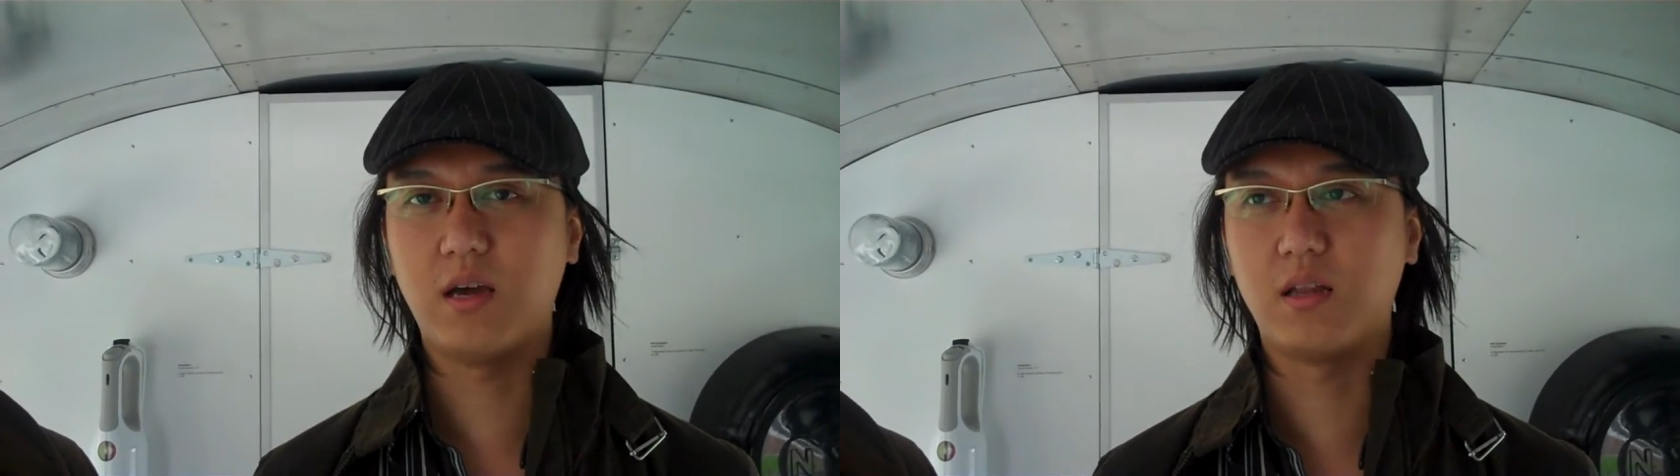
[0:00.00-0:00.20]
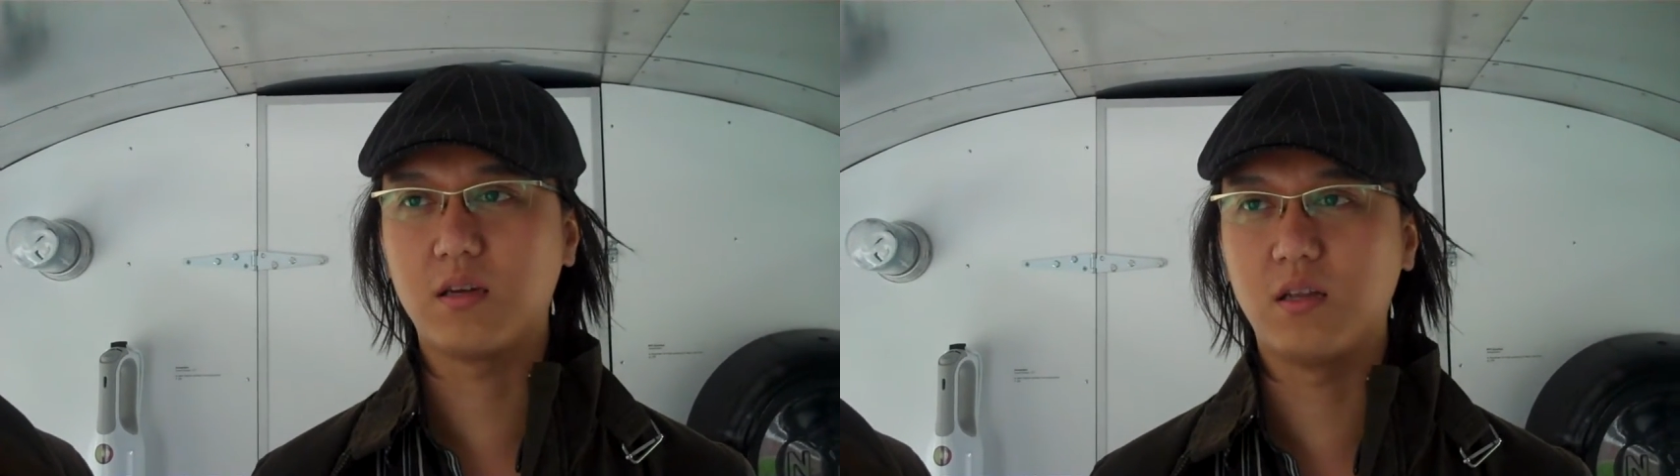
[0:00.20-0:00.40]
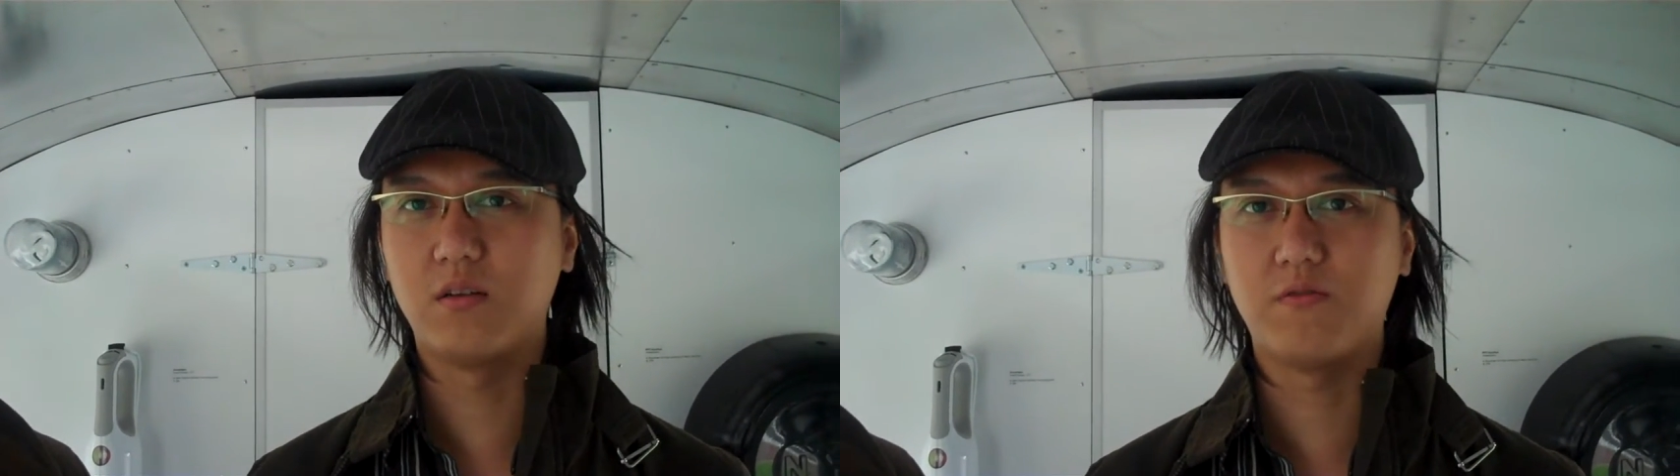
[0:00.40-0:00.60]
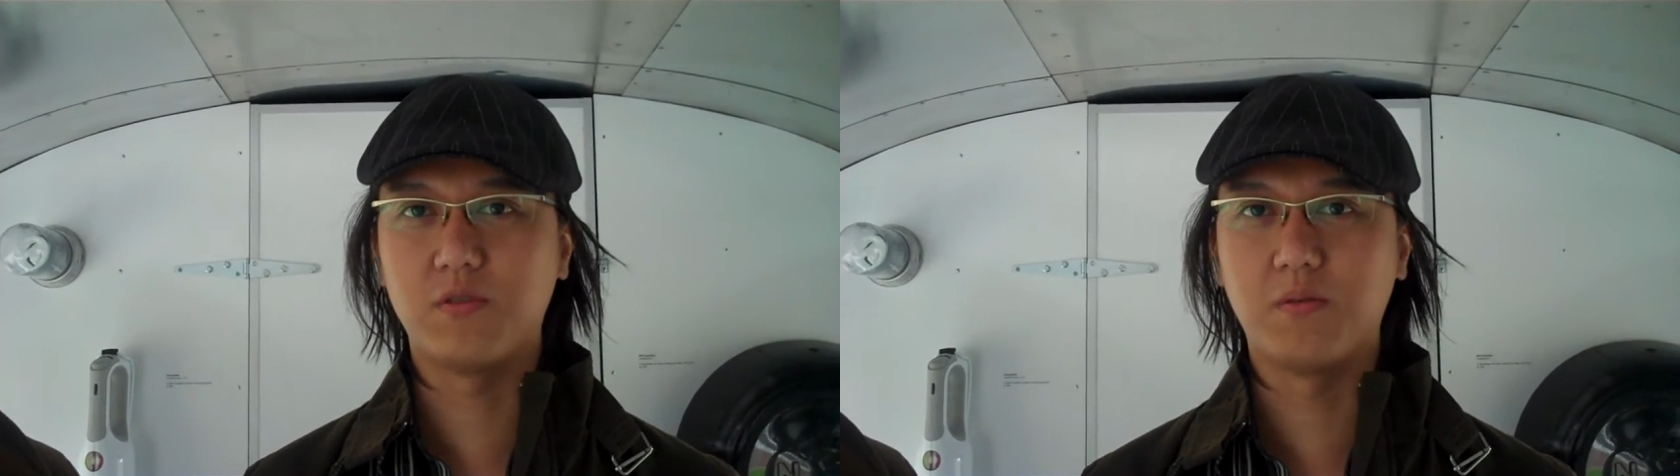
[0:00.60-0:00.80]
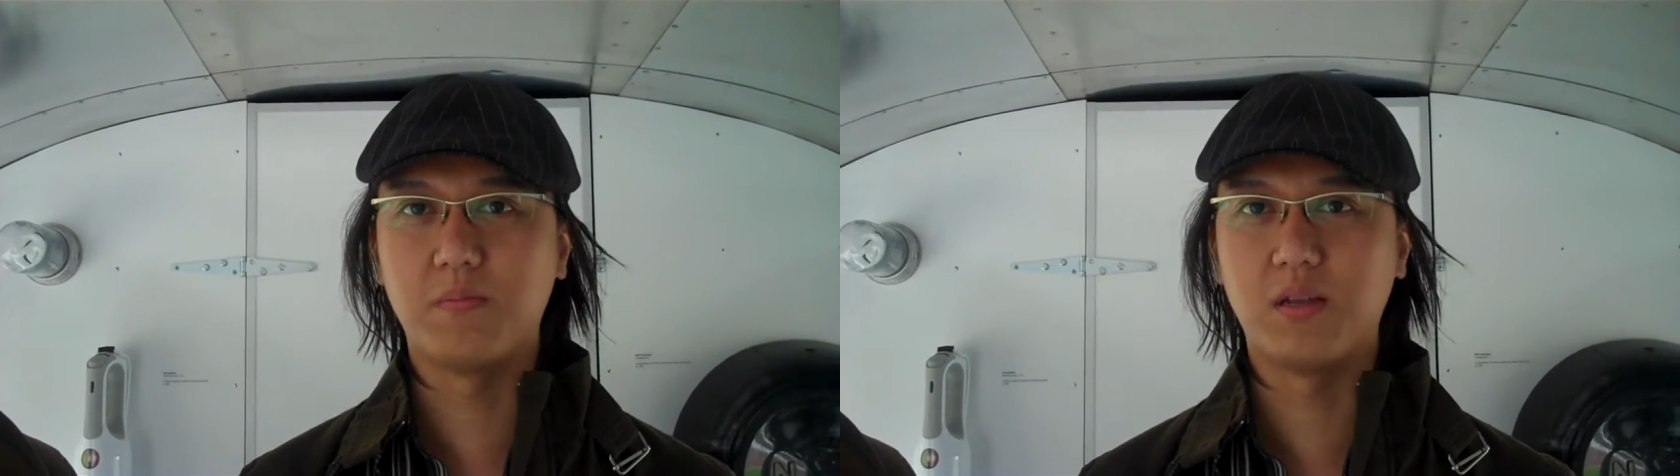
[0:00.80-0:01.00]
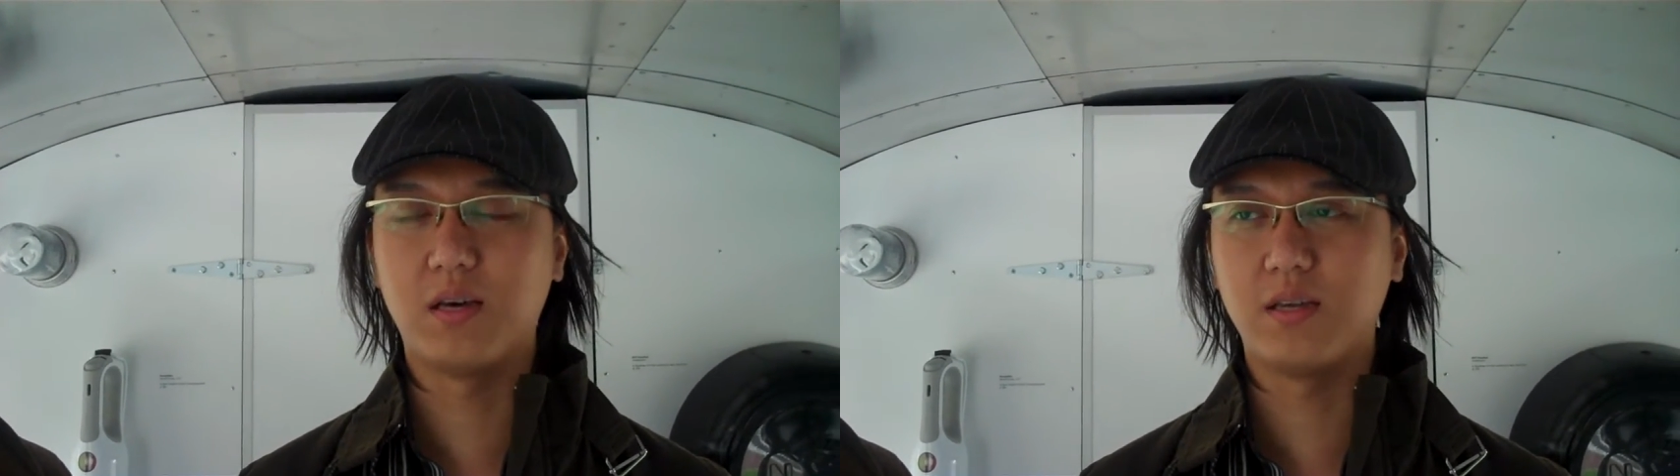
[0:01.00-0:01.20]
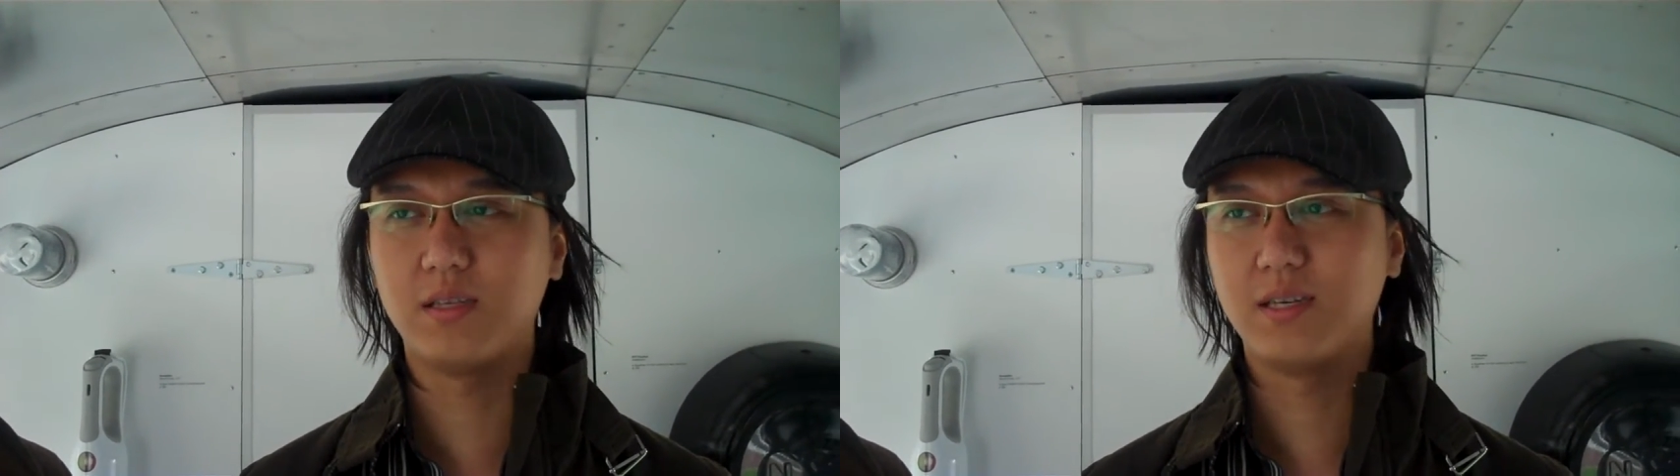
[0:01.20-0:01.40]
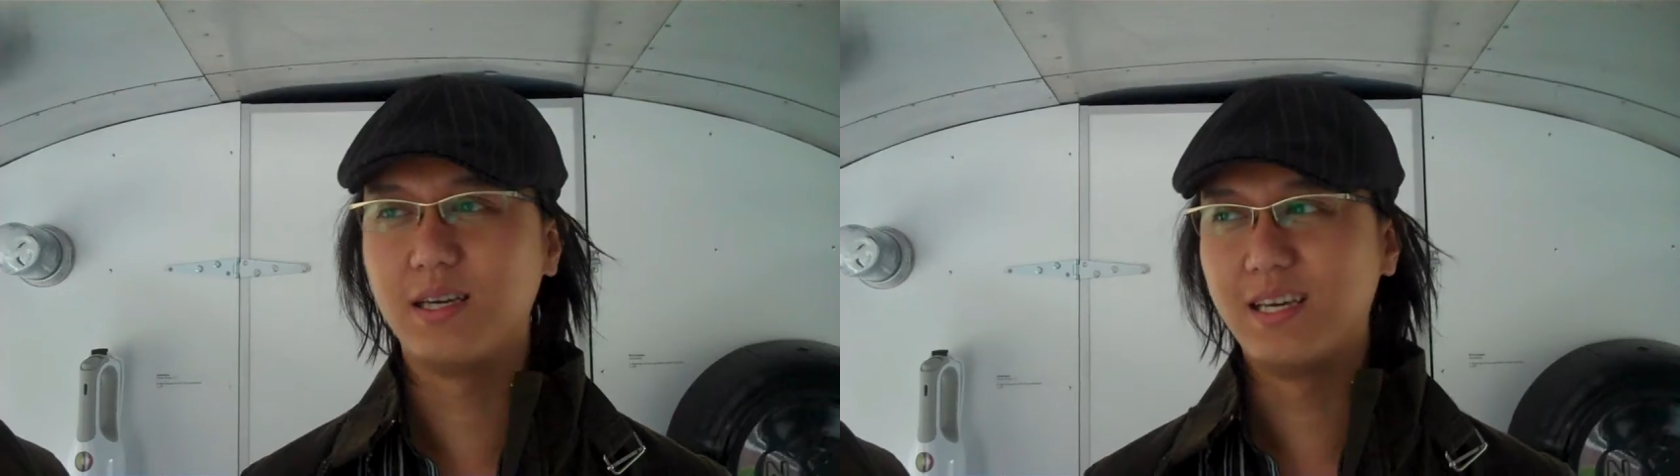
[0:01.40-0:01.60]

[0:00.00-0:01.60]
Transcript: Helen Keller for the Blind,